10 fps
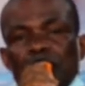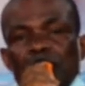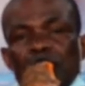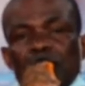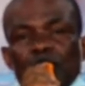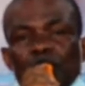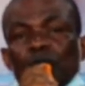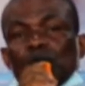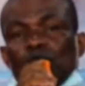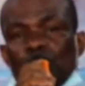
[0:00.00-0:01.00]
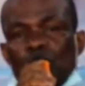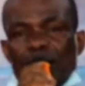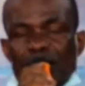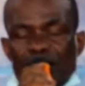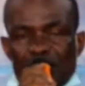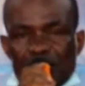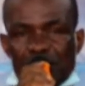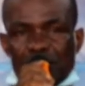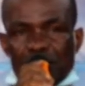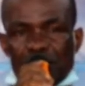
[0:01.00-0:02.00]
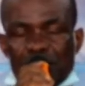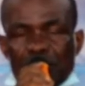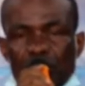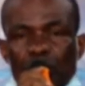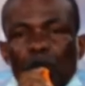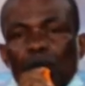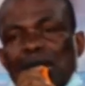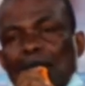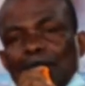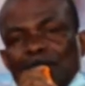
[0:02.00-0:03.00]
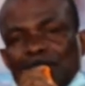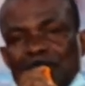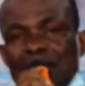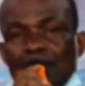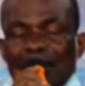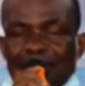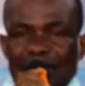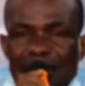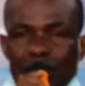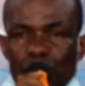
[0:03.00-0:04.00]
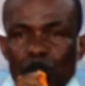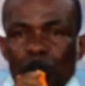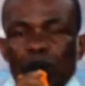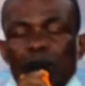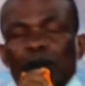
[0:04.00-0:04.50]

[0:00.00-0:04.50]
in the field of work. We call that person a master. So